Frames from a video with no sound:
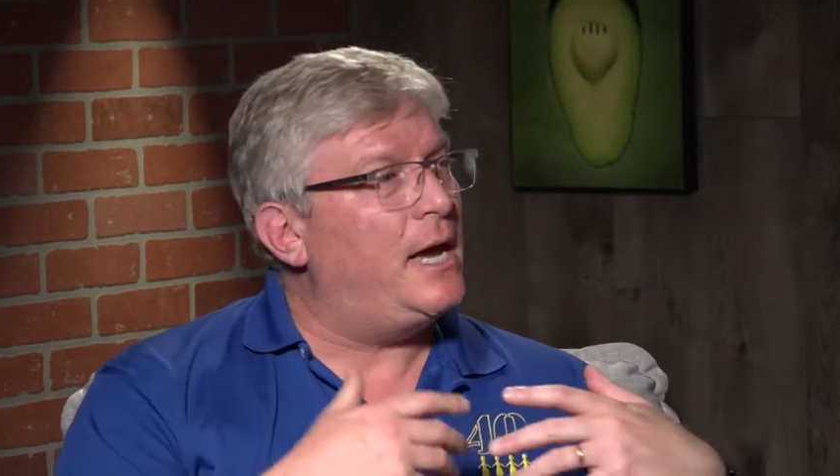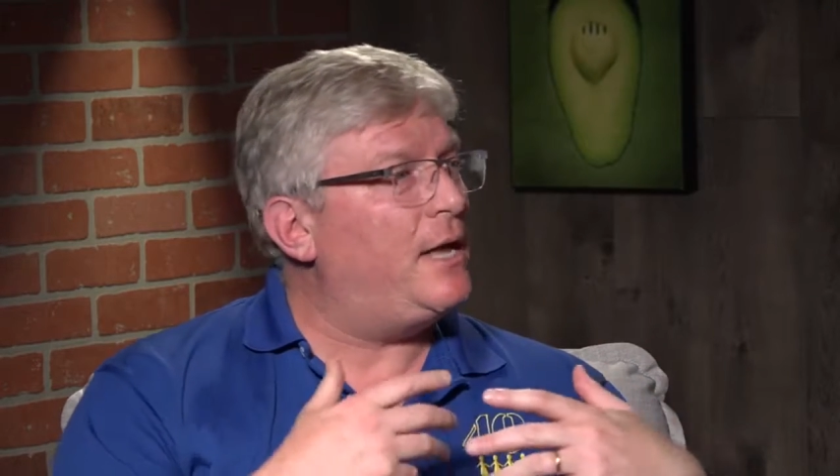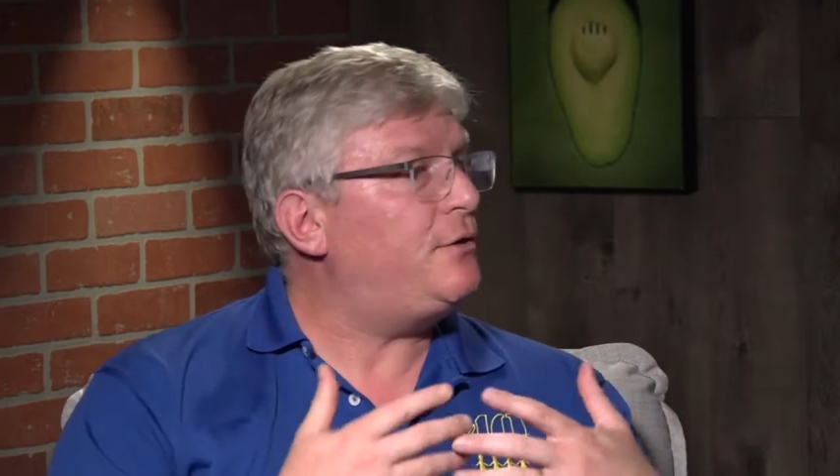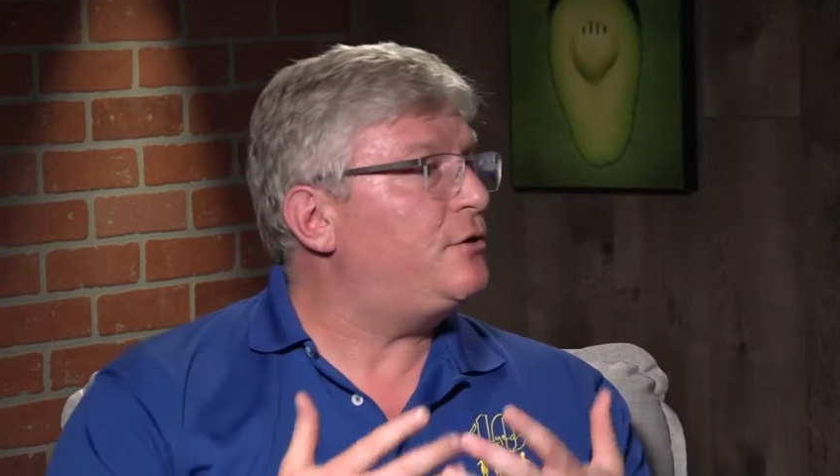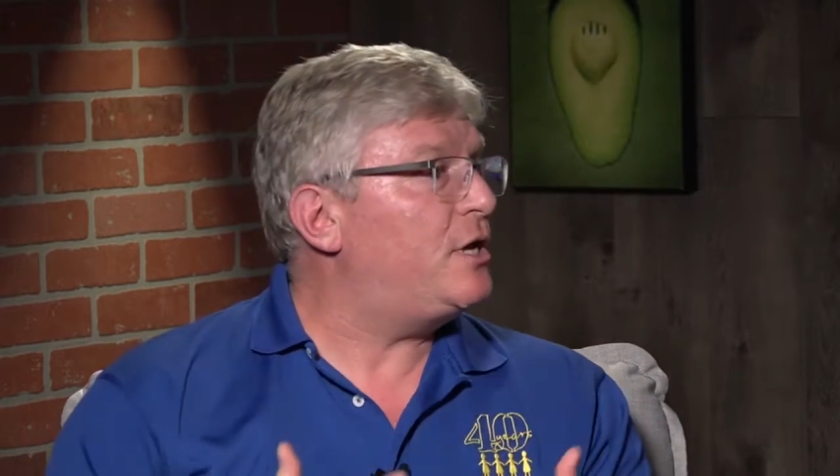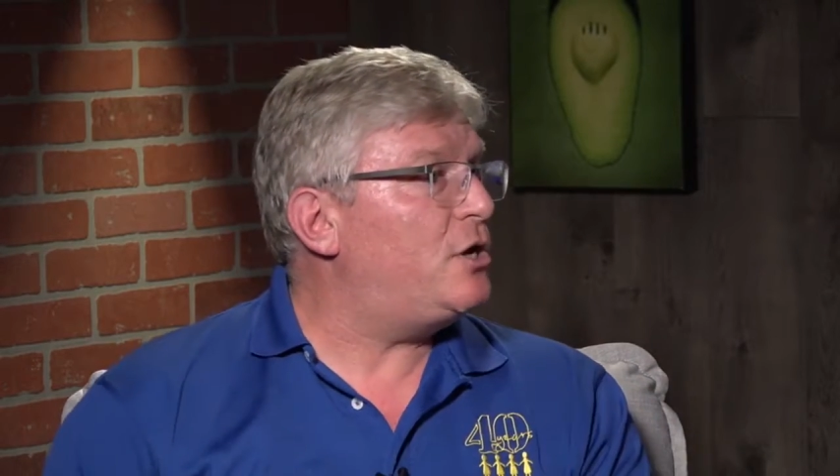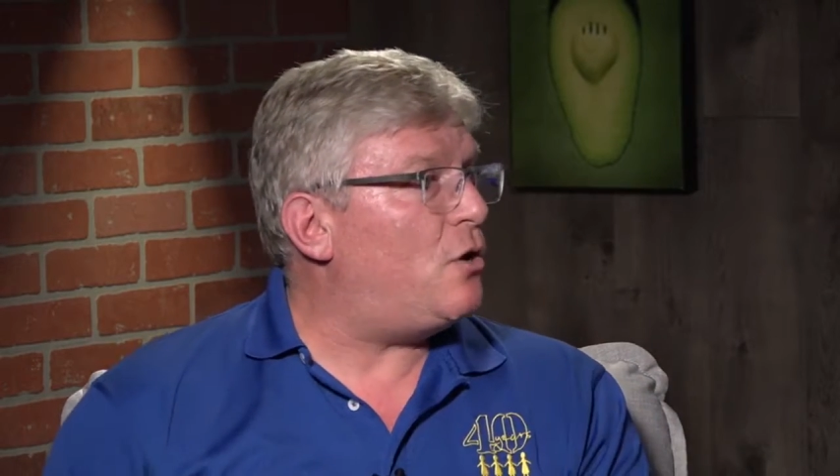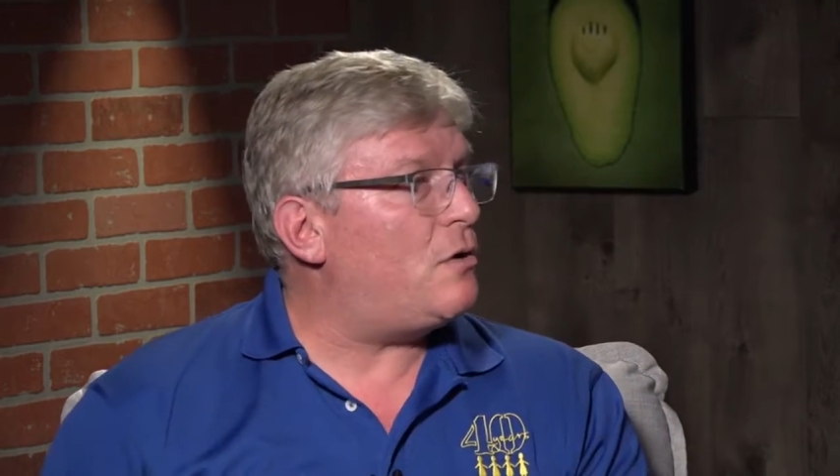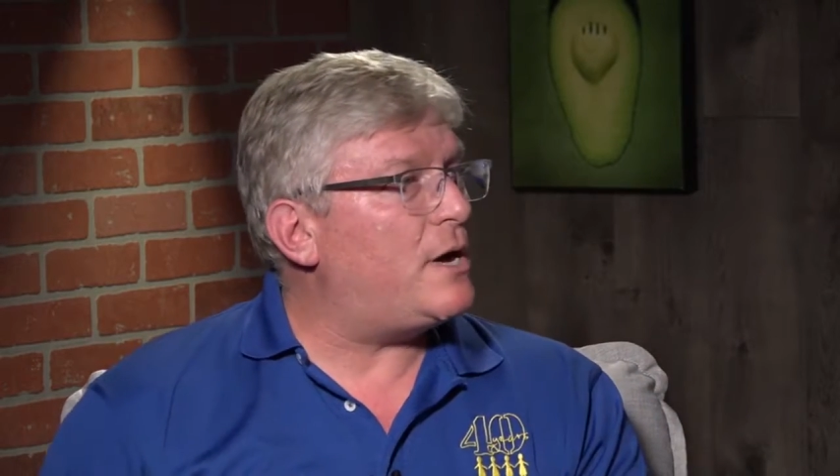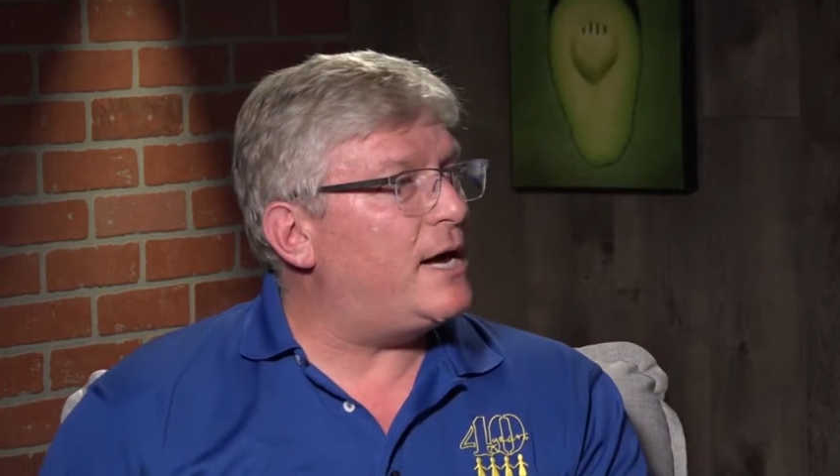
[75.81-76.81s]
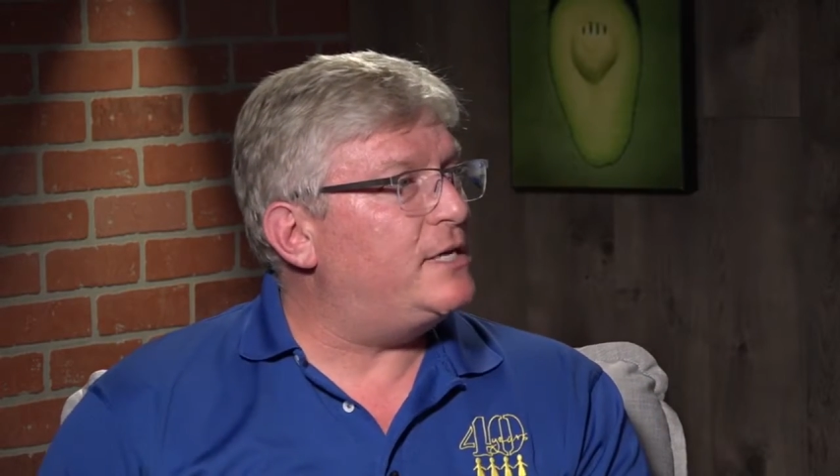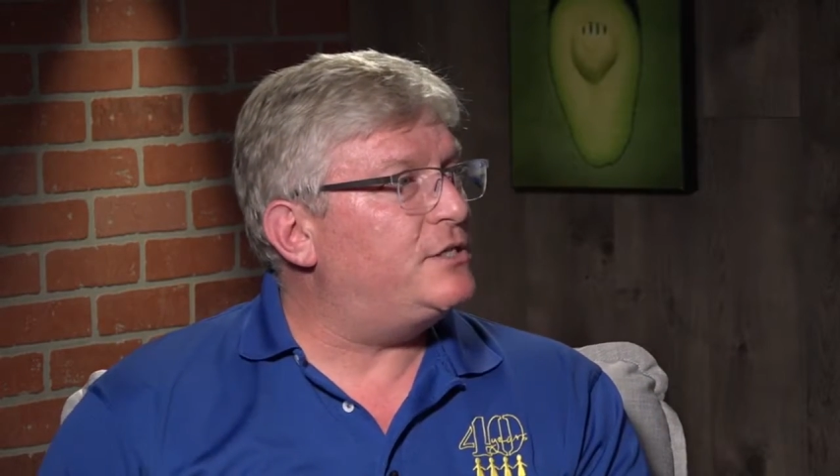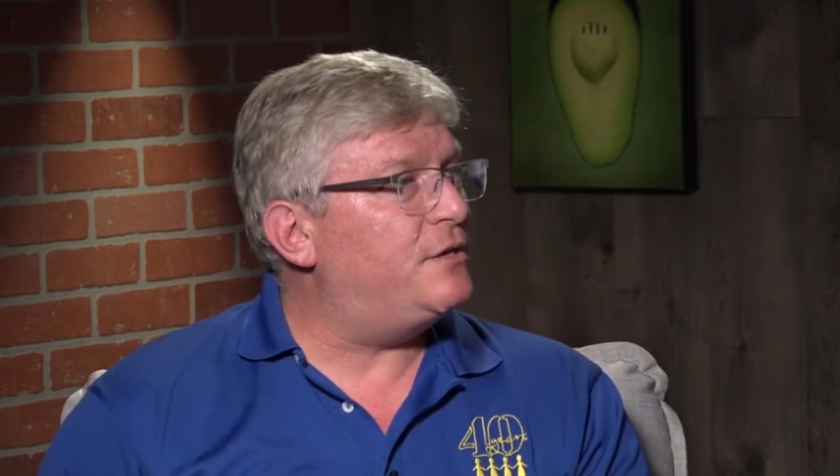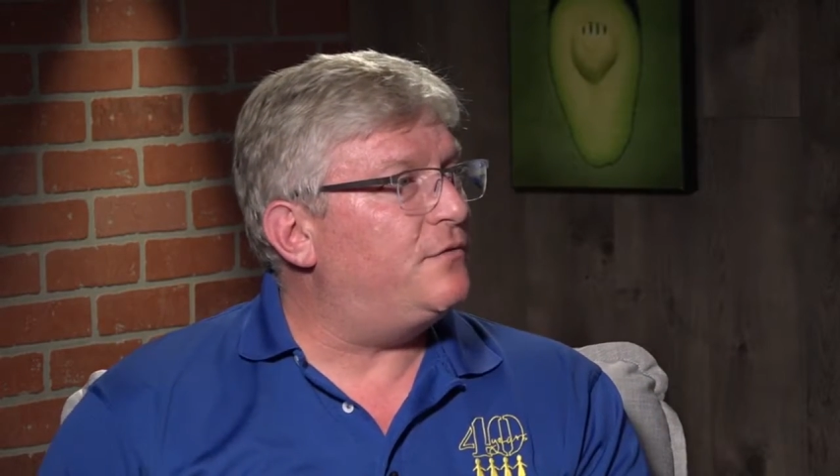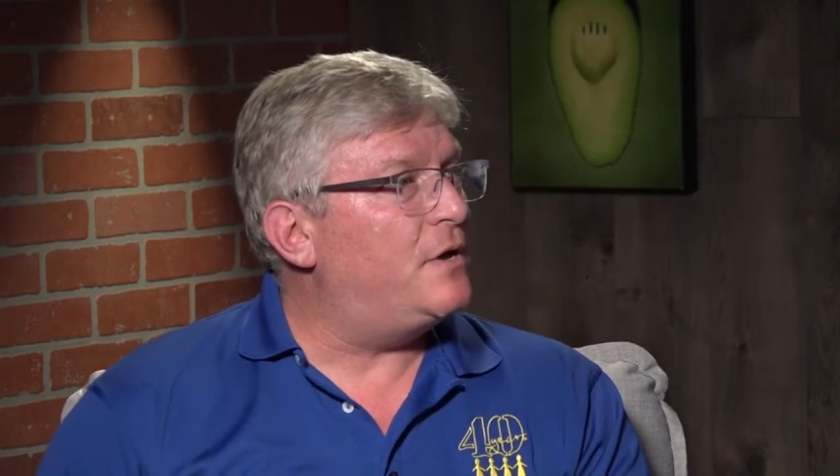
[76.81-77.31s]
And they're done in all
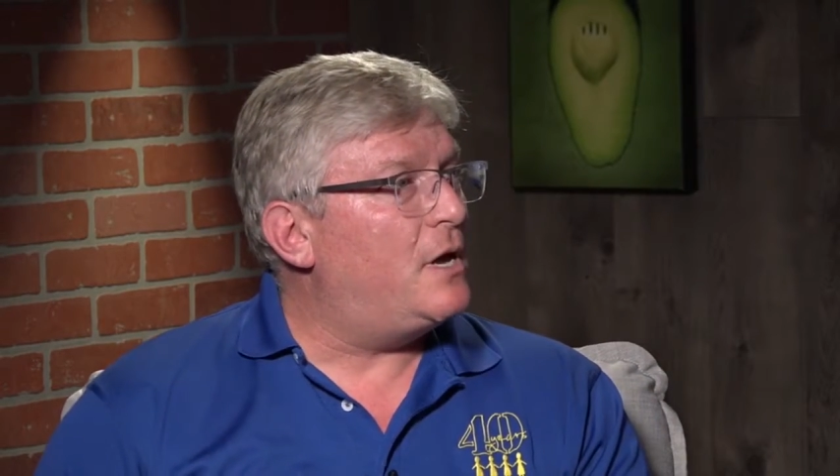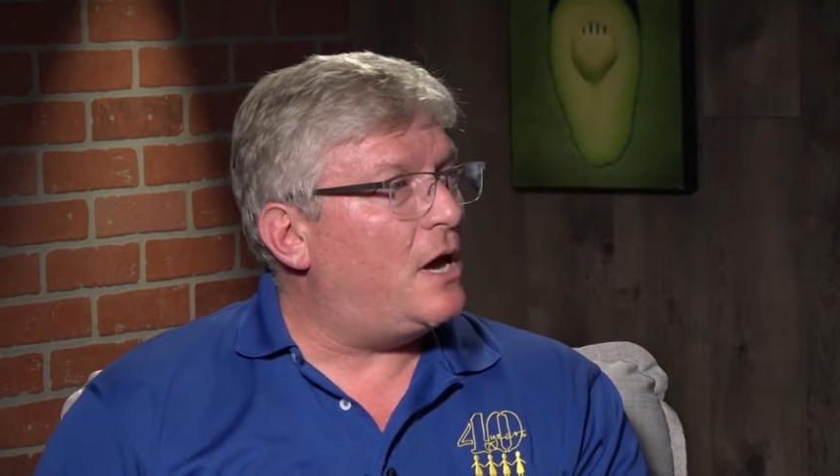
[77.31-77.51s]
kinds of